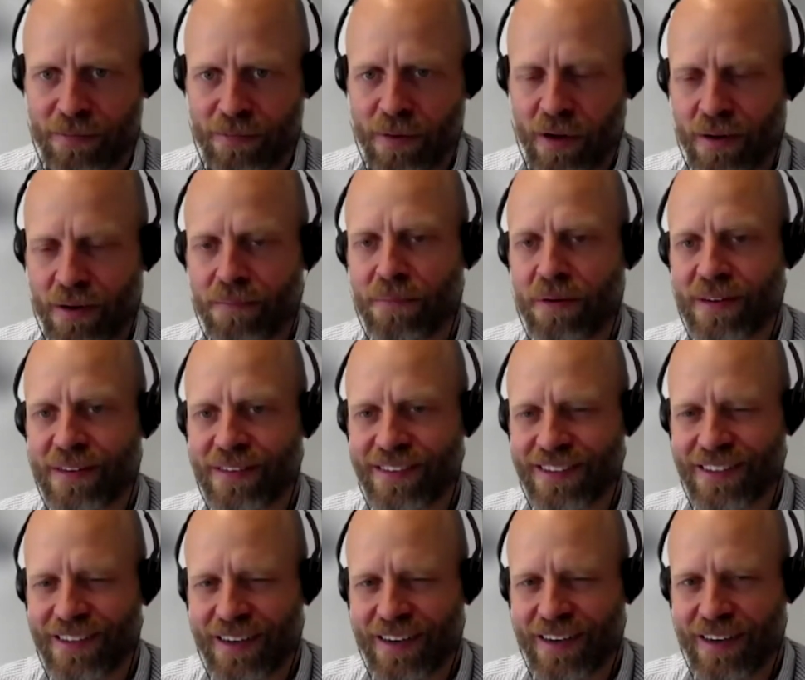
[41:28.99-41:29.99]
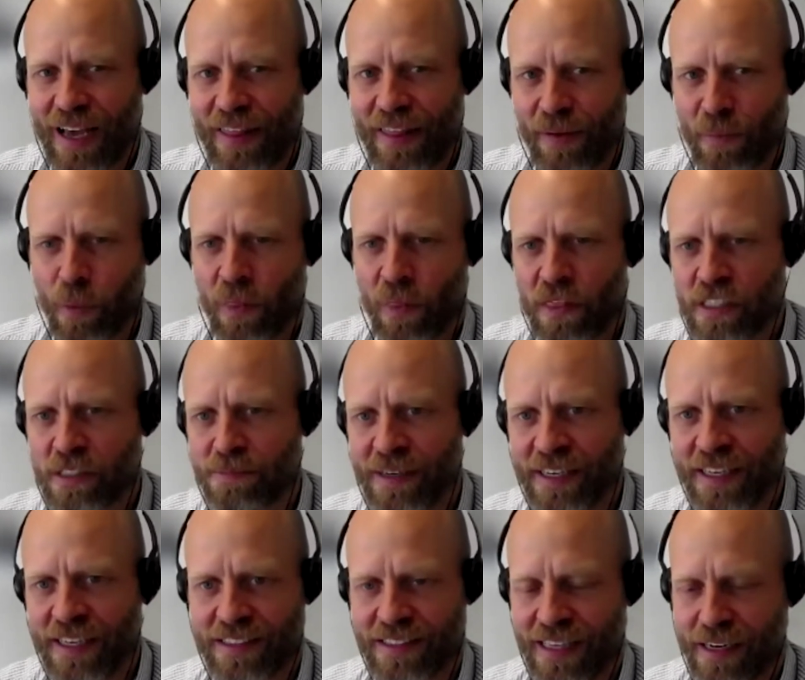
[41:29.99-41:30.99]
And what this
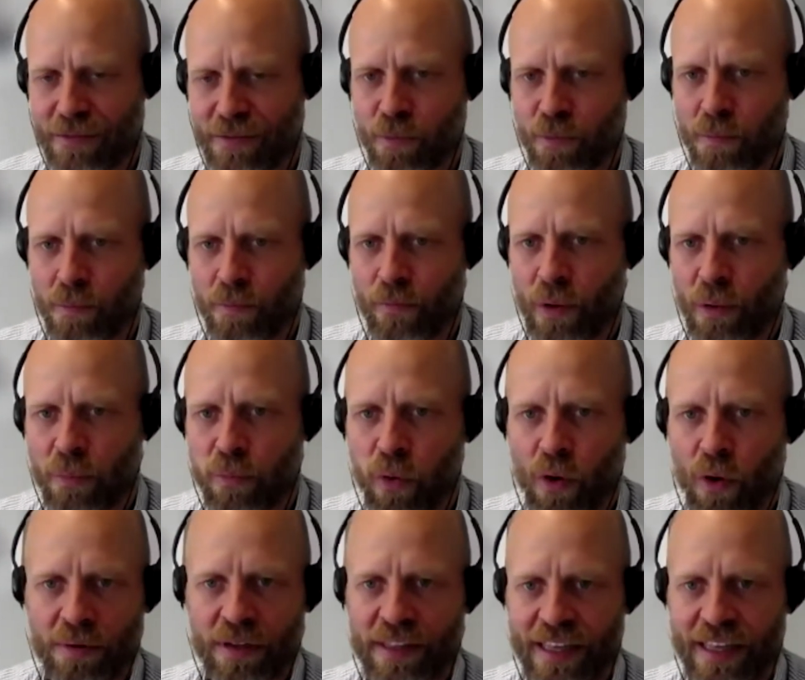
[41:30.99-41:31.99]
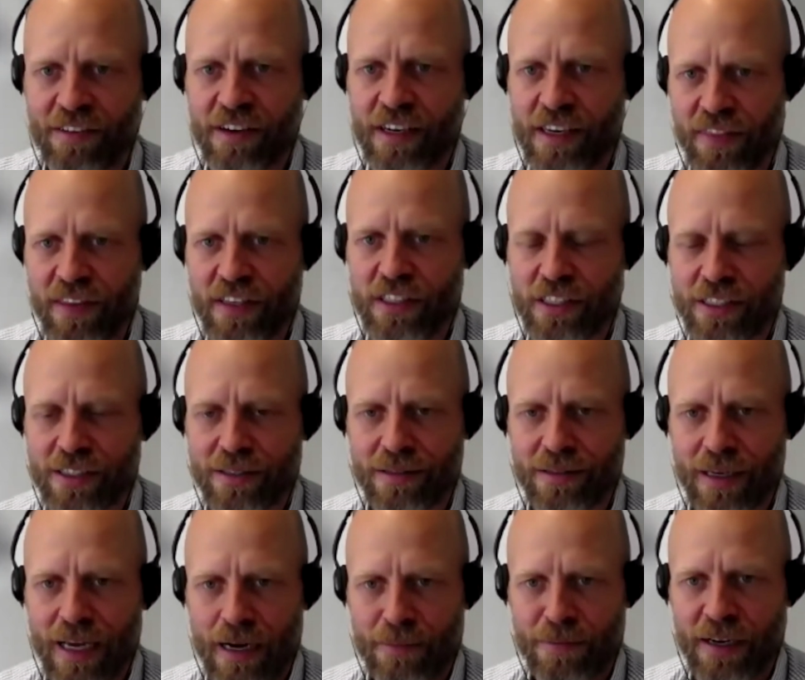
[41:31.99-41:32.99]
means is that we'll probably never get this
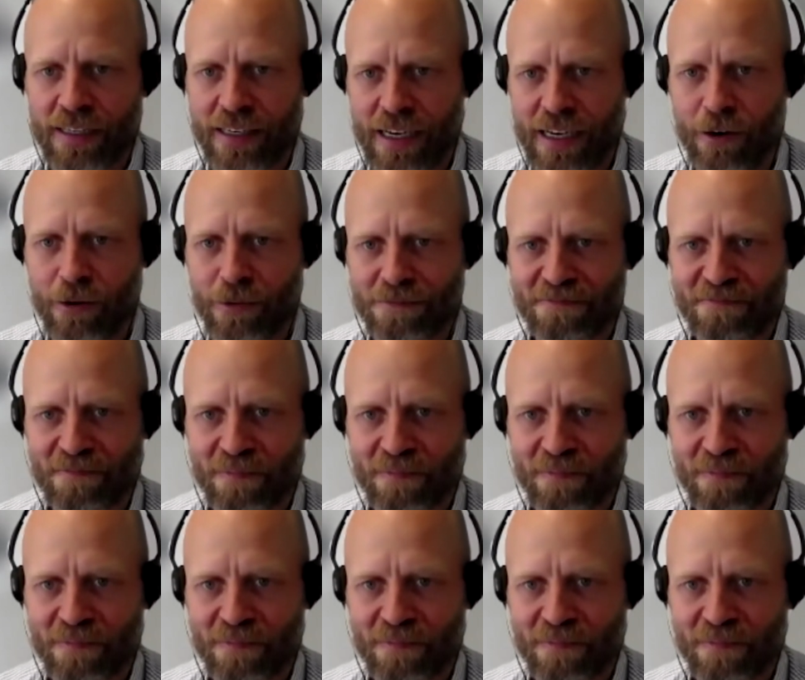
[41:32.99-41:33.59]
airbag now,